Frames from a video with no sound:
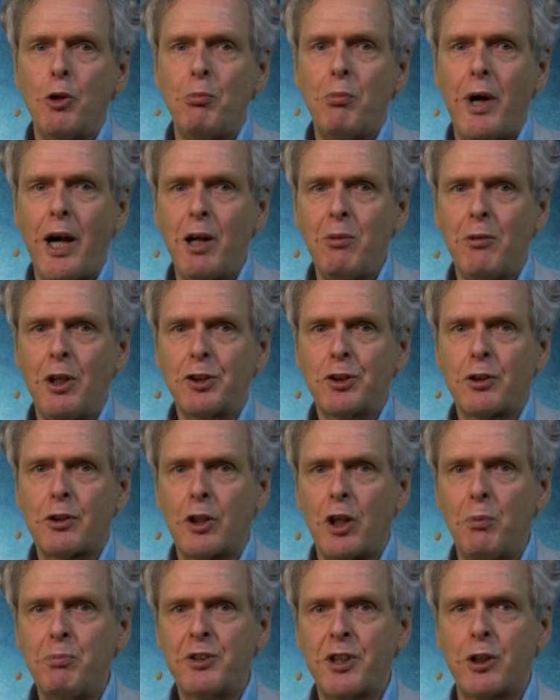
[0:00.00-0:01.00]
biomass
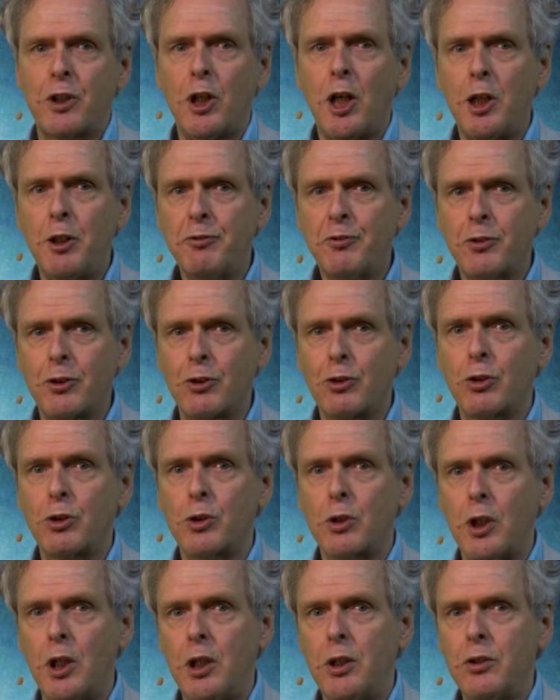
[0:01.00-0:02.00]
crops are often
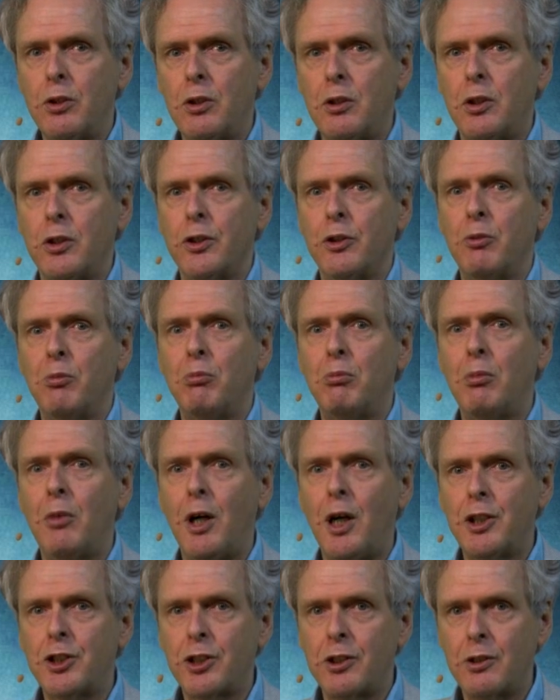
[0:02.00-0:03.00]
grown on
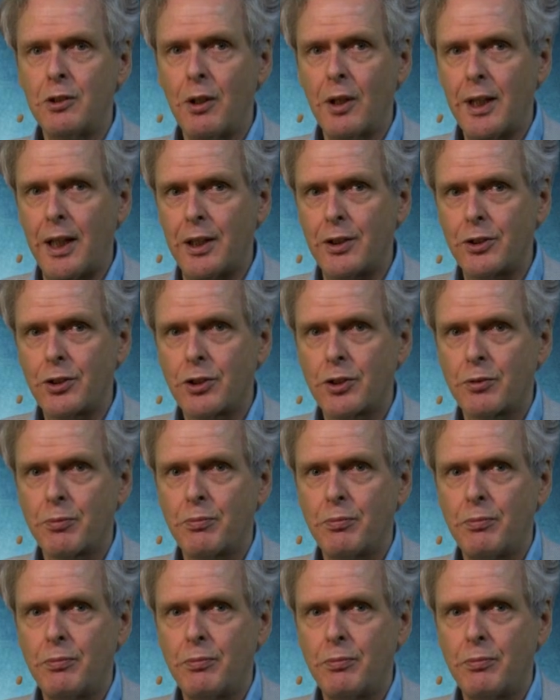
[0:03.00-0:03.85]
marginal lands.